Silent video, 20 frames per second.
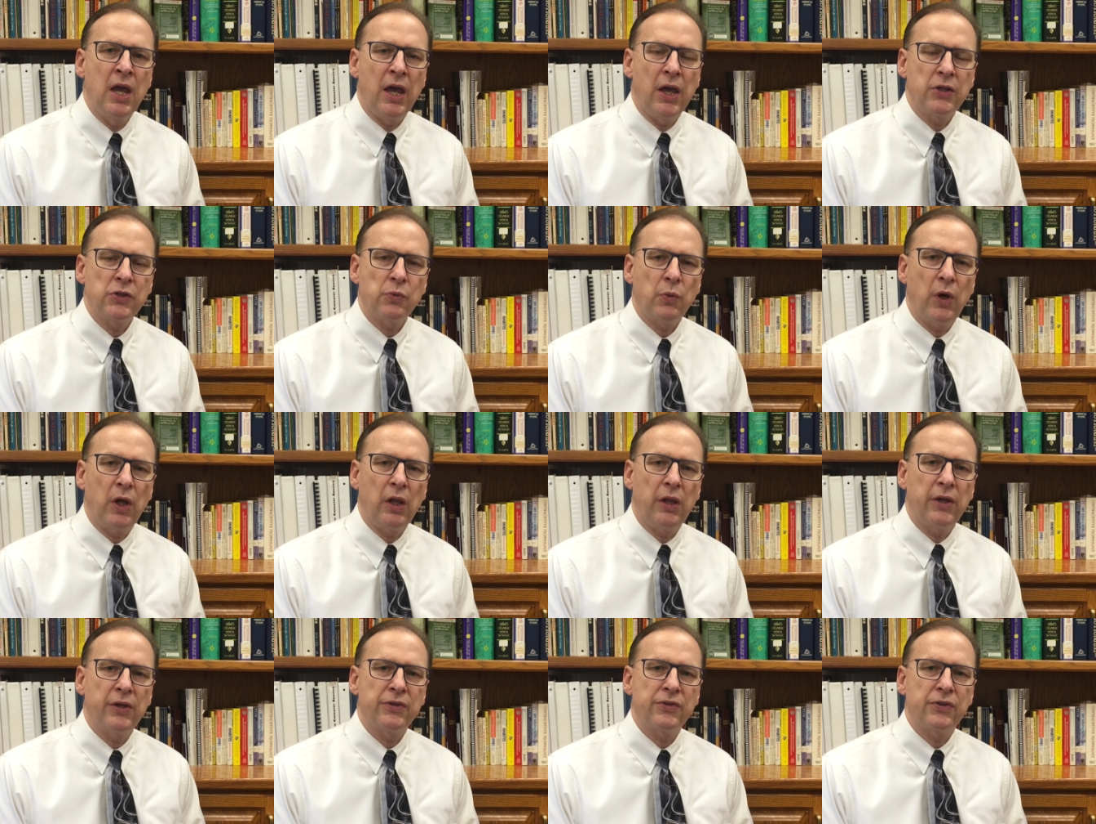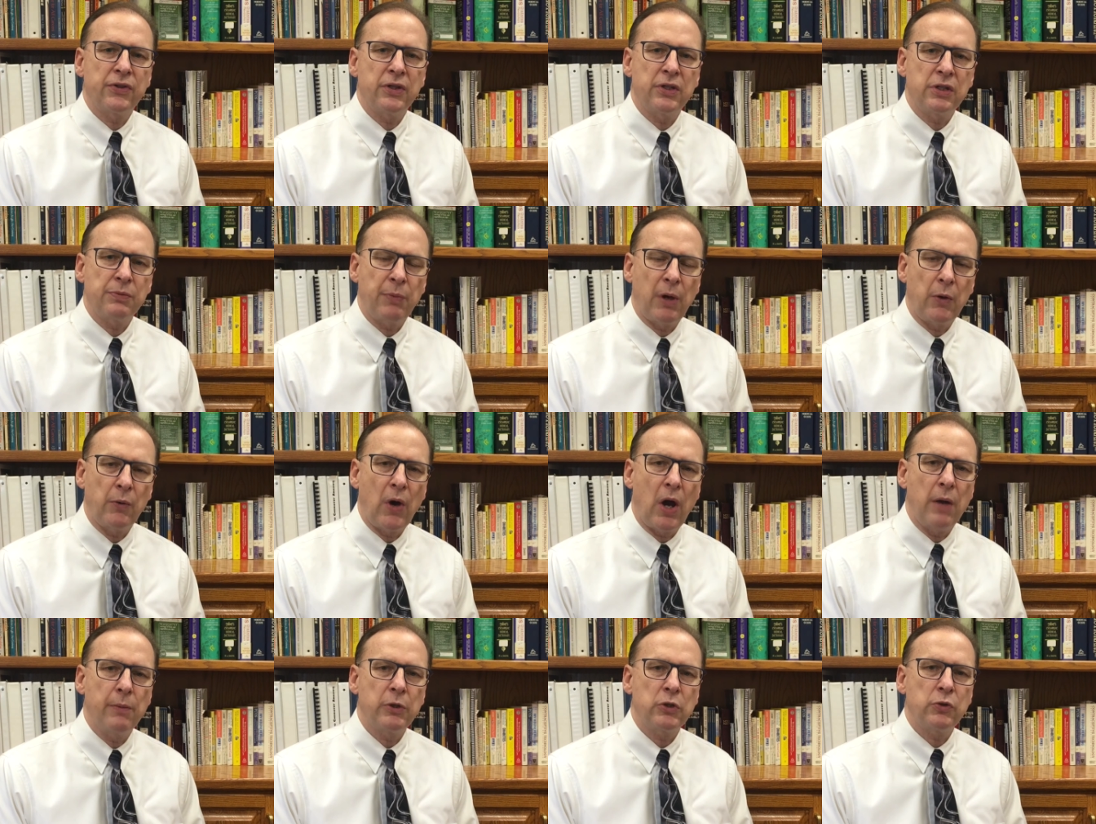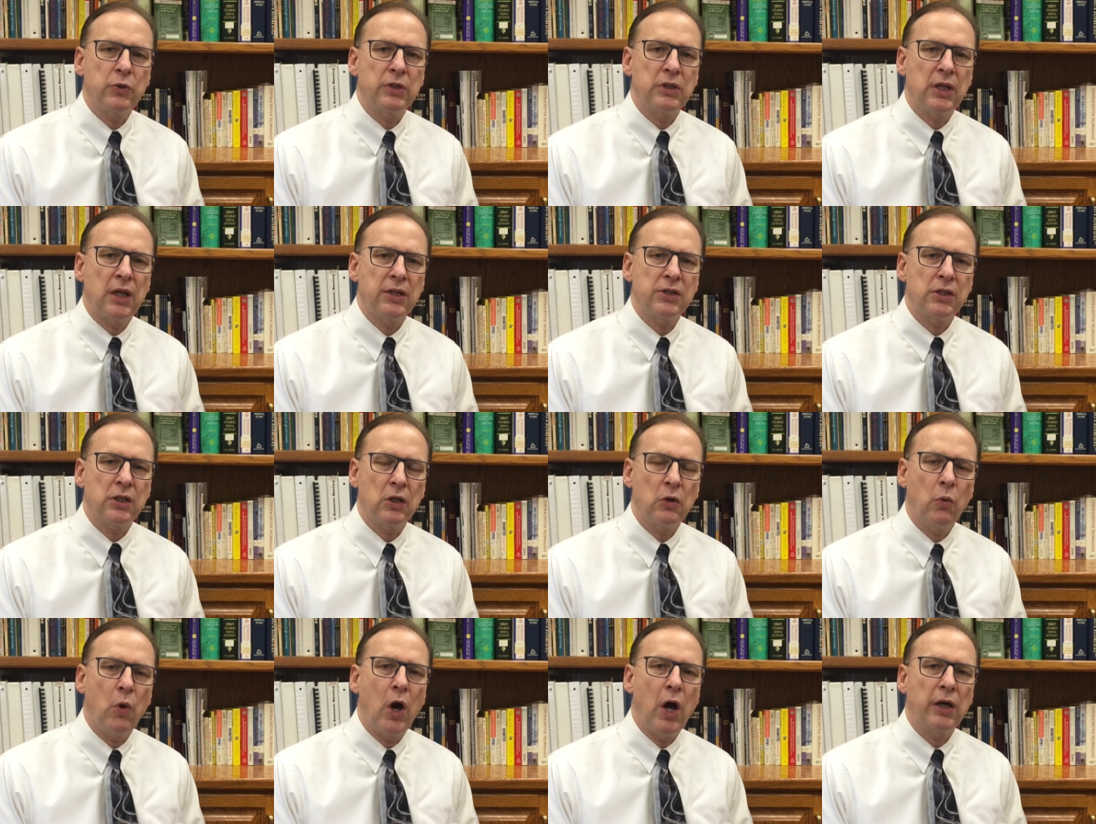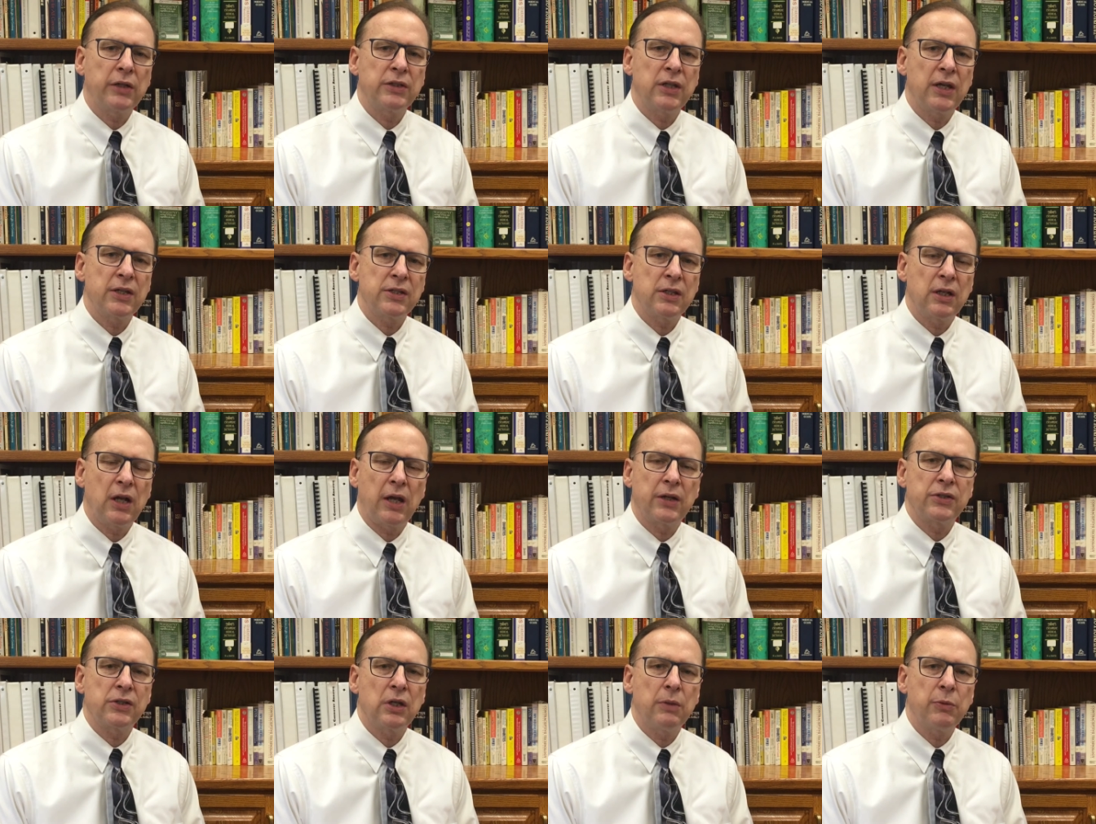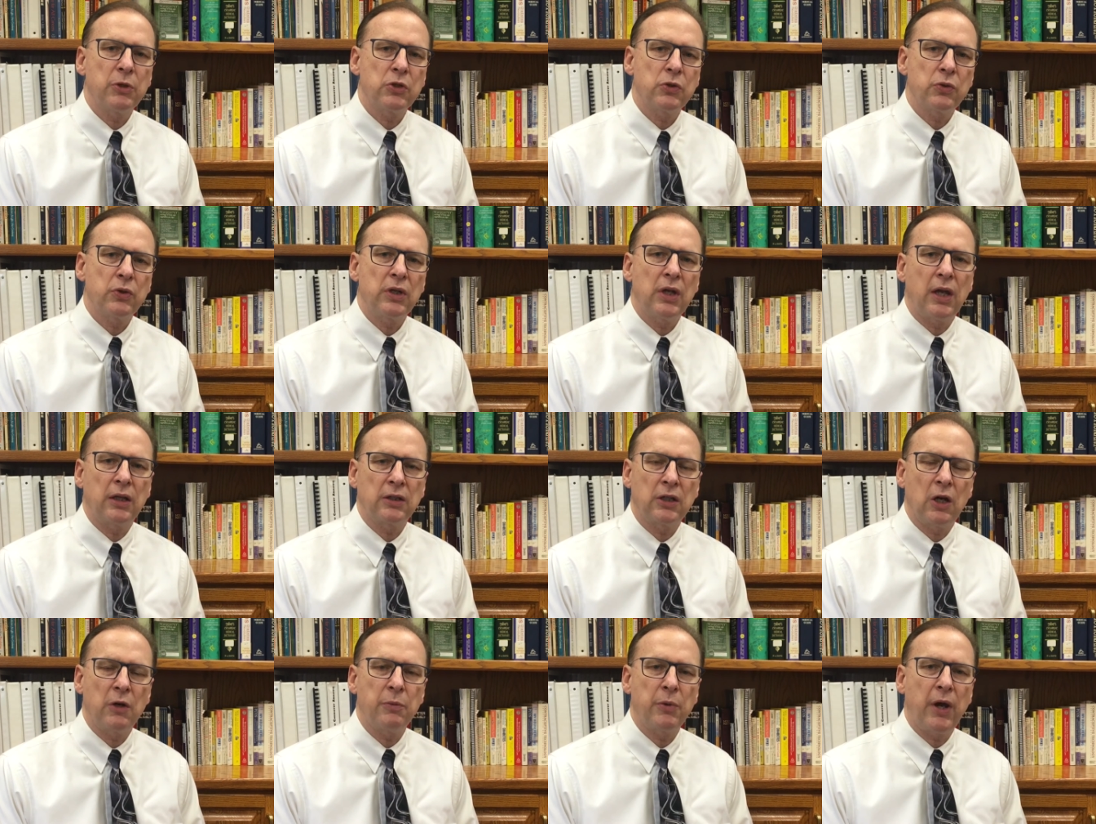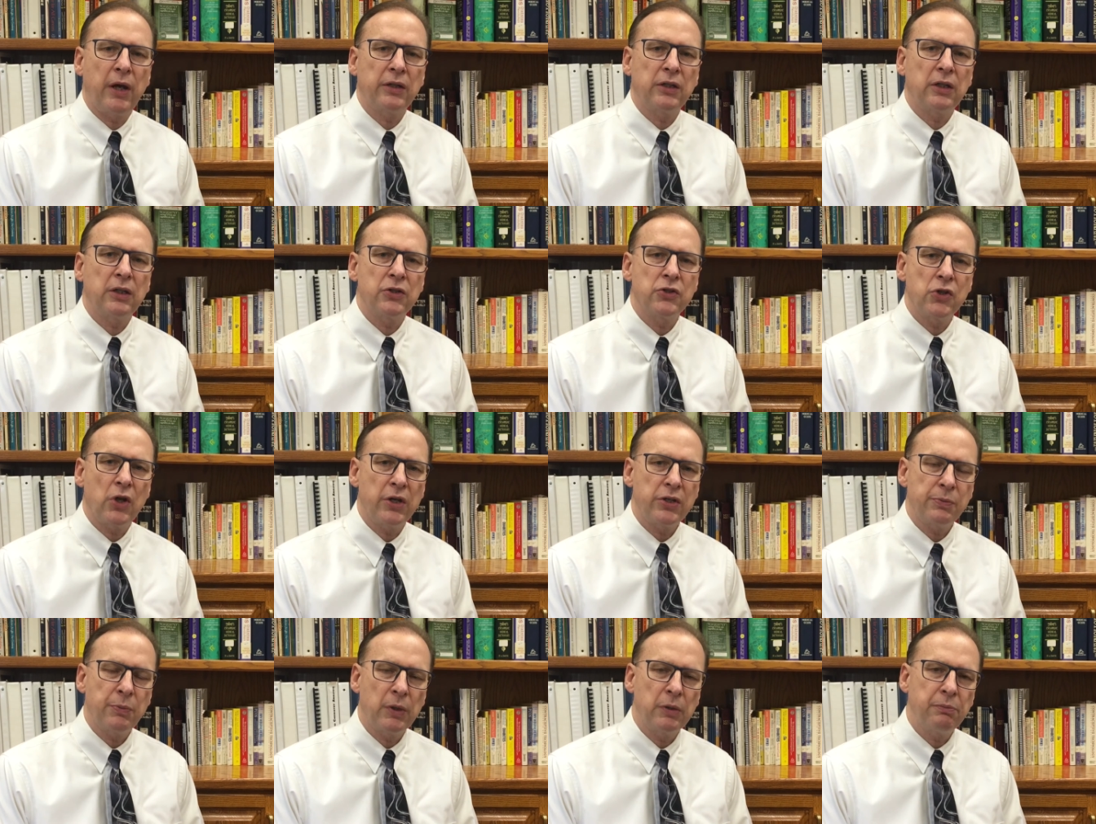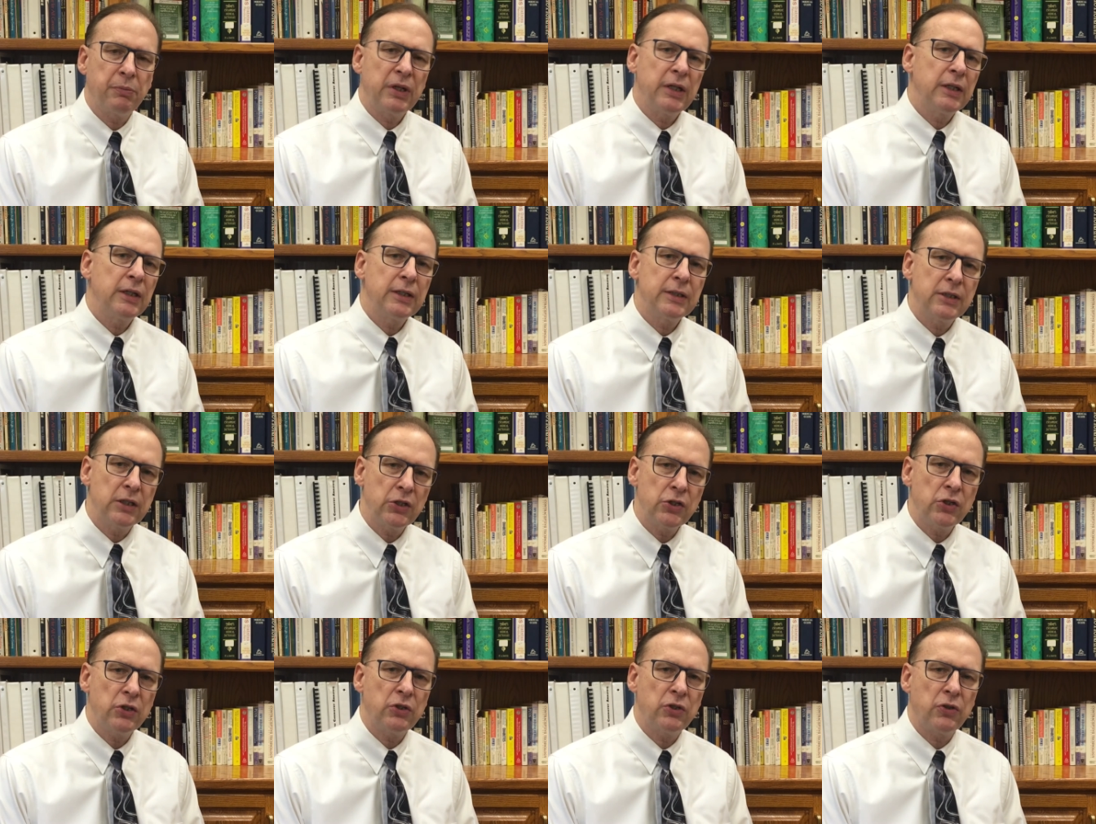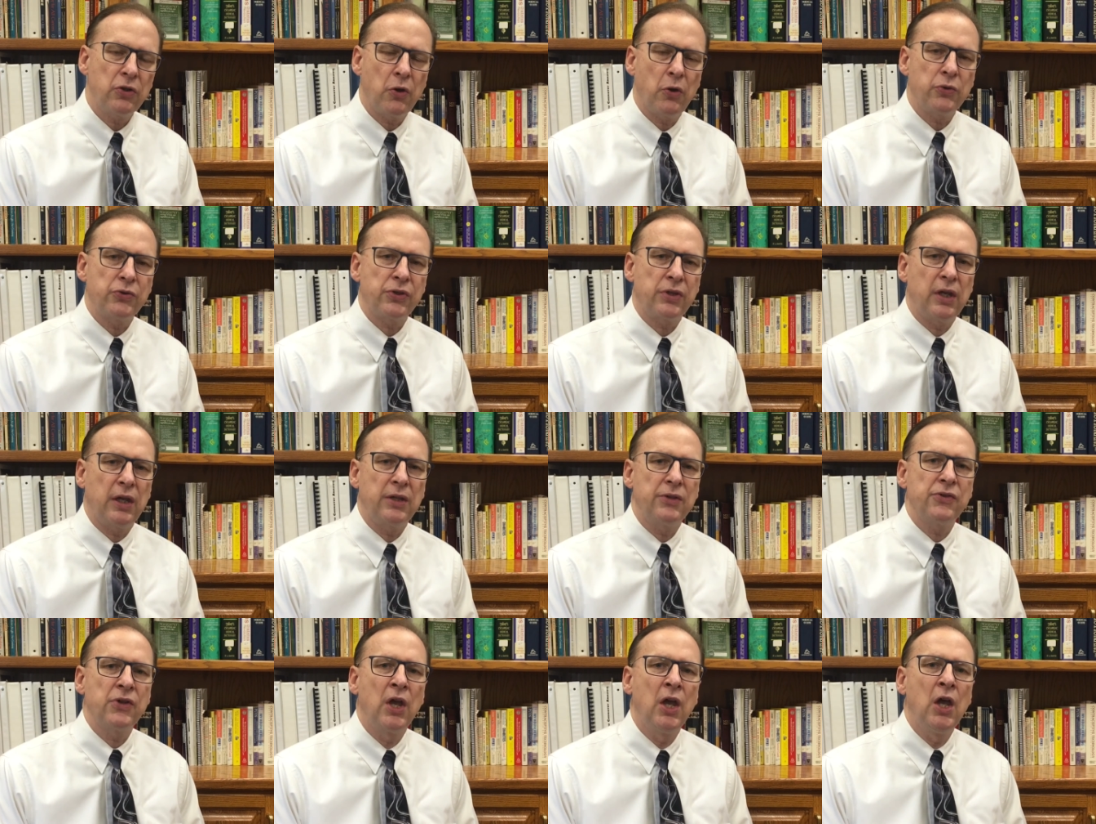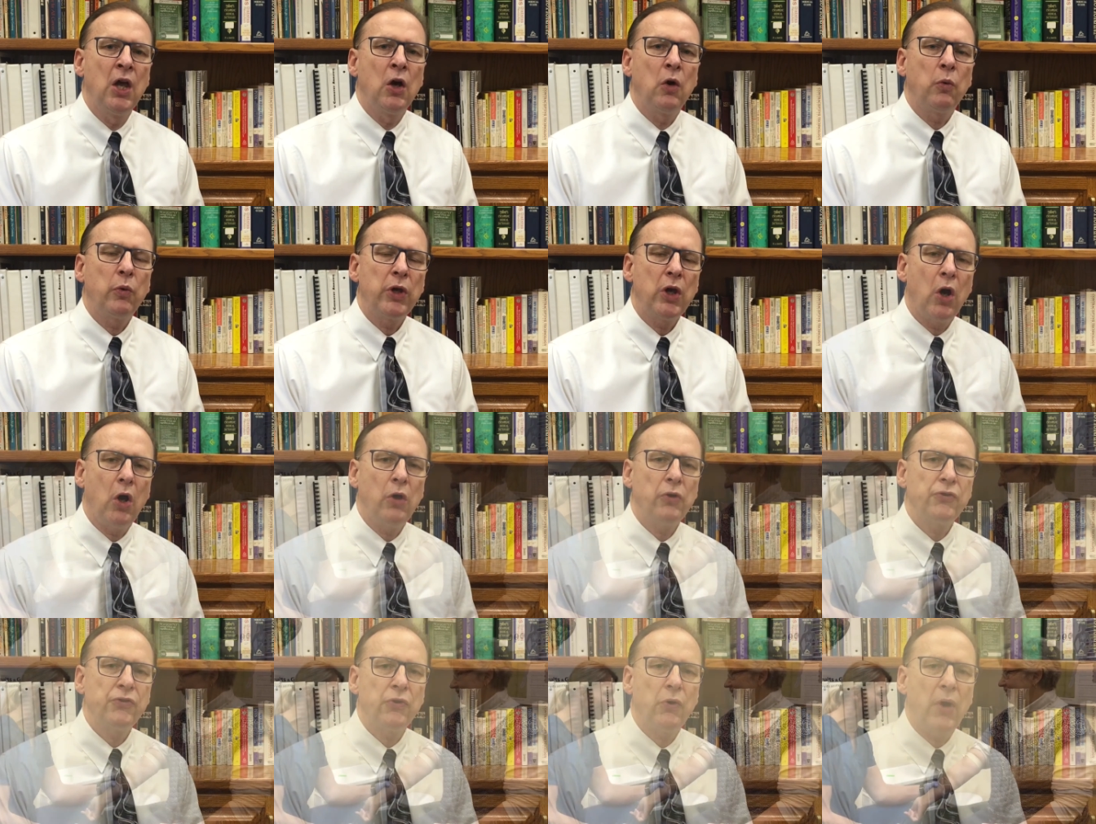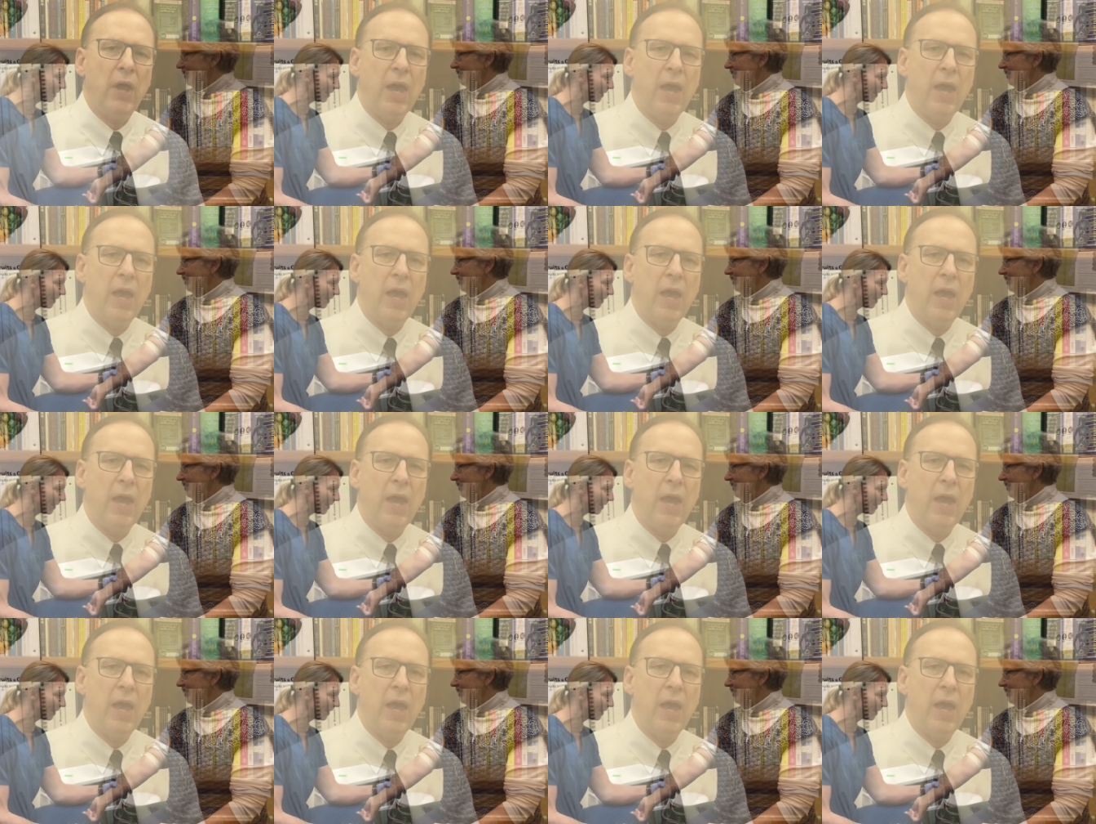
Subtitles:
as well as the spirometry testing, walk test, and oximetry, and chiropractic adjustment. But in addition to those things, we also